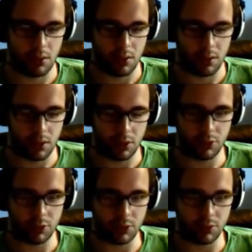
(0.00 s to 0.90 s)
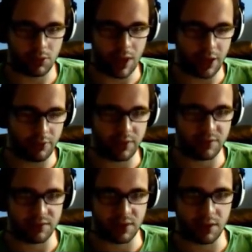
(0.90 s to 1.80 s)
No, no, no, no. How do I
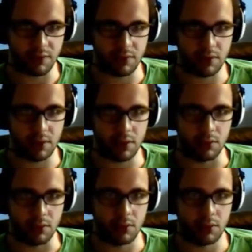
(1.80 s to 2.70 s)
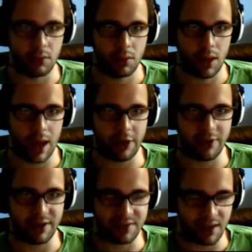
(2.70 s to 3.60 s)
save? No. Oh. How do
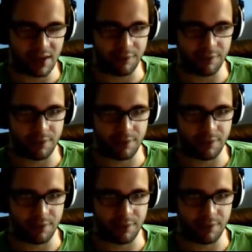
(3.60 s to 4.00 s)
I save?